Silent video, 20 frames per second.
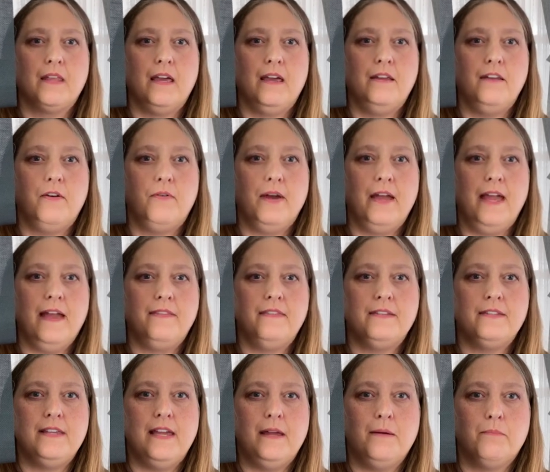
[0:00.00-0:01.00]
I know I had
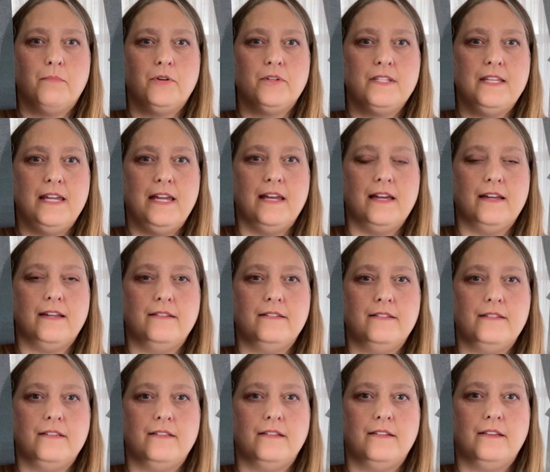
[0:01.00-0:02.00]
this
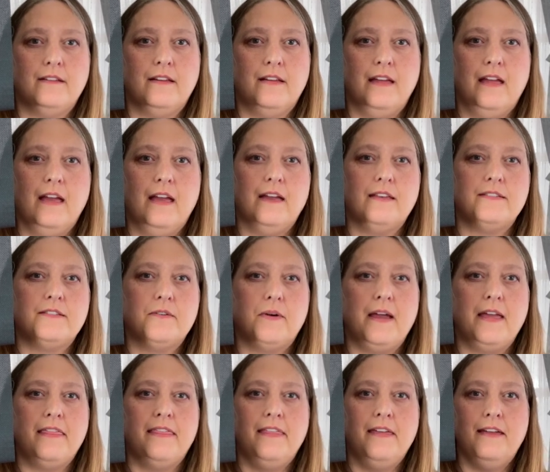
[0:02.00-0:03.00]
ampersand. So
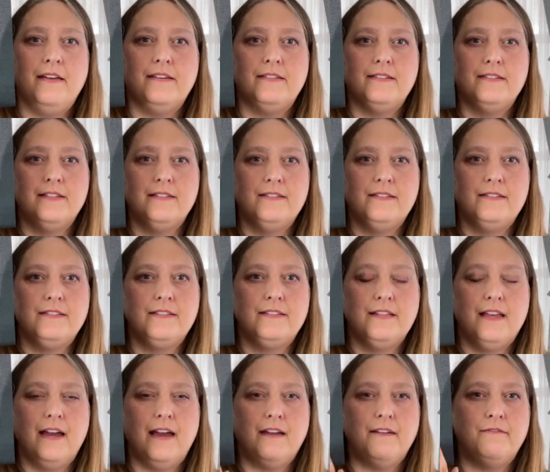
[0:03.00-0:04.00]
I think since
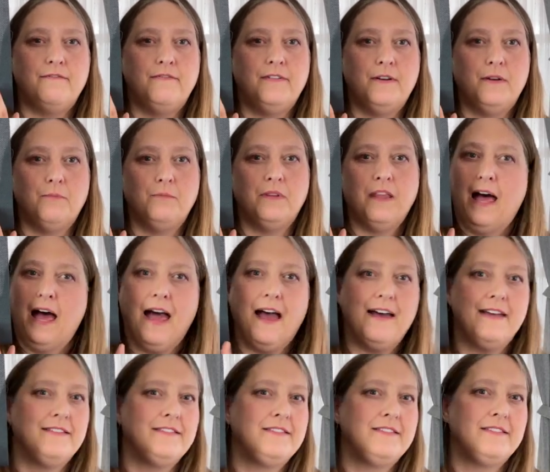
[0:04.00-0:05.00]
I filmed
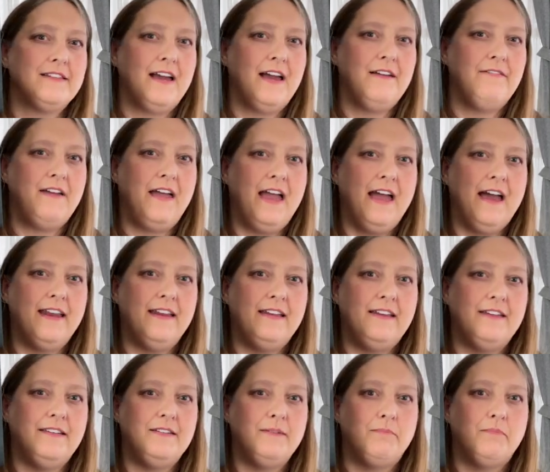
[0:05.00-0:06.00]
last, I've
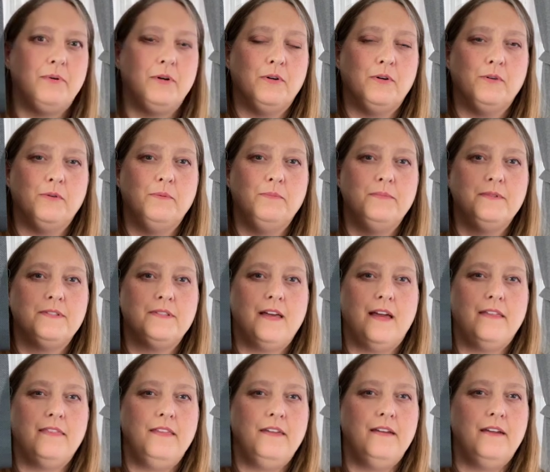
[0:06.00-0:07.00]
added bulbs. I
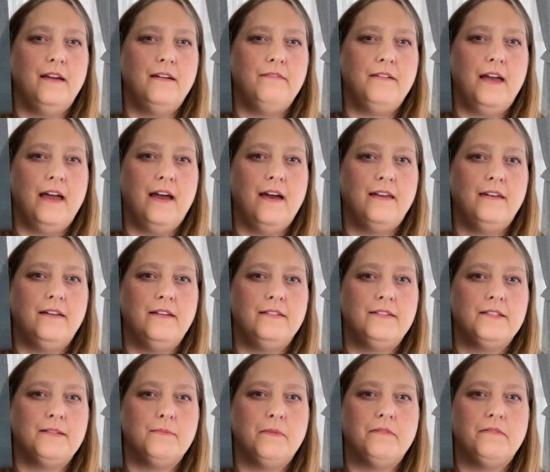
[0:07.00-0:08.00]
think I've
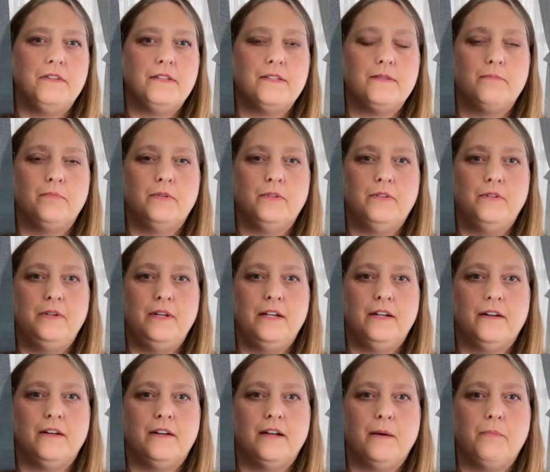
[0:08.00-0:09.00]
added some of this blue
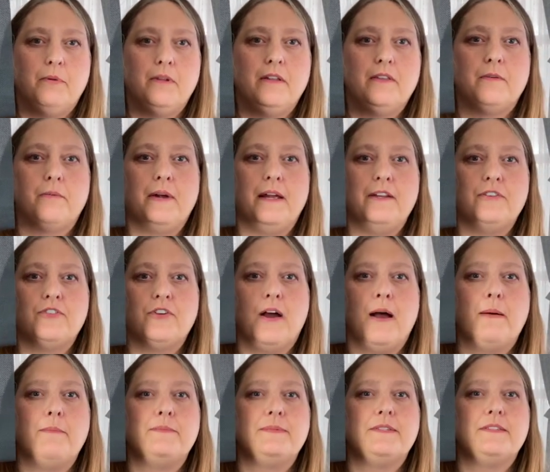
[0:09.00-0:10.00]
here, a couple of the
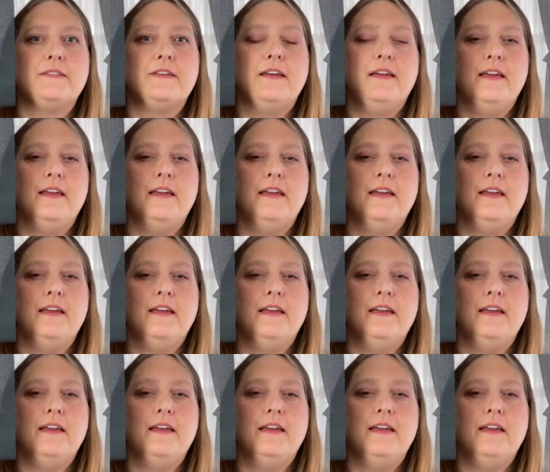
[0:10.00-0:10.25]
raindrops,